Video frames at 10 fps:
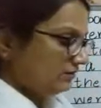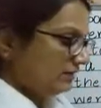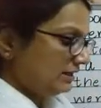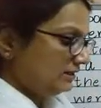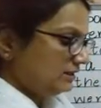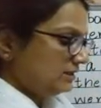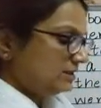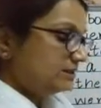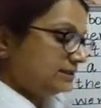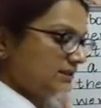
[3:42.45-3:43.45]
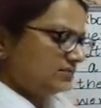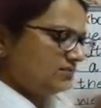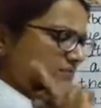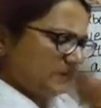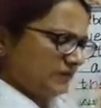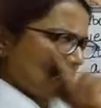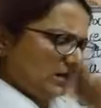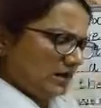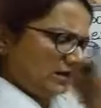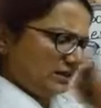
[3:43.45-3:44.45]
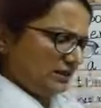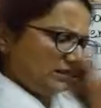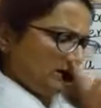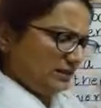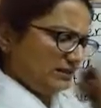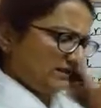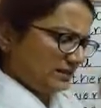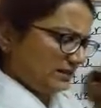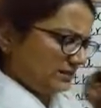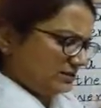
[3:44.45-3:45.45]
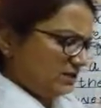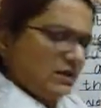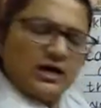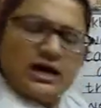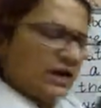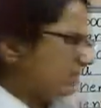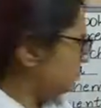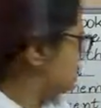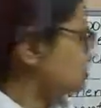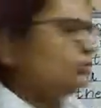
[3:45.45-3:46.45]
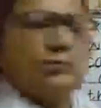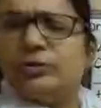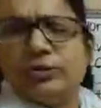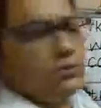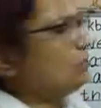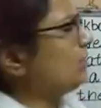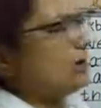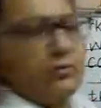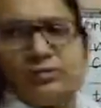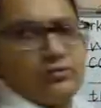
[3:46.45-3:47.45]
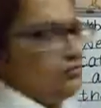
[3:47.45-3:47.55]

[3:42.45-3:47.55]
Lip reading: Fine. Serves me right, he said. I don't know how to